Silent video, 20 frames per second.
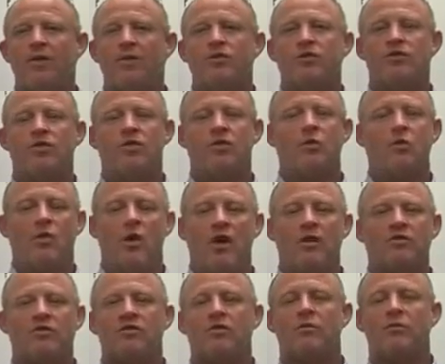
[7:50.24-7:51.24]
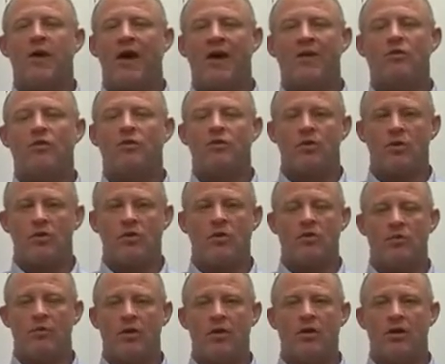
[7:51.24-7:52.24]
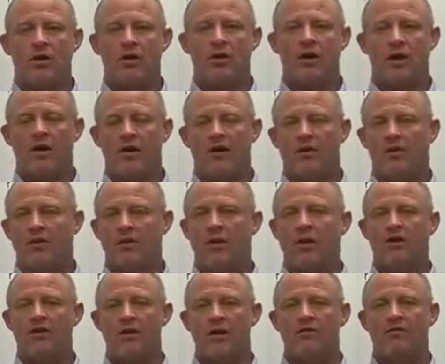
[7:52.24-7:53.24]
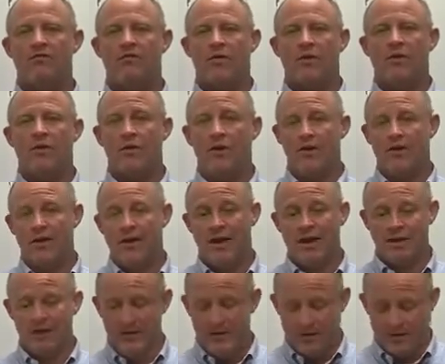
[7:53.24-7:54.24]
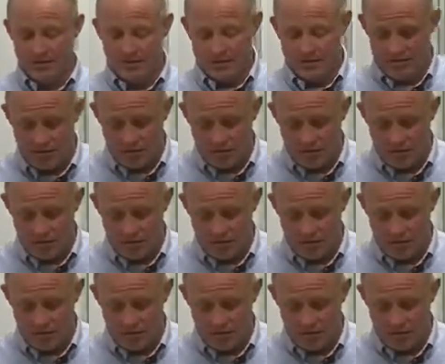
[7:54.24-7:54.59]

So you watch their mouth when they're communicating, you let that flow in, and that leads us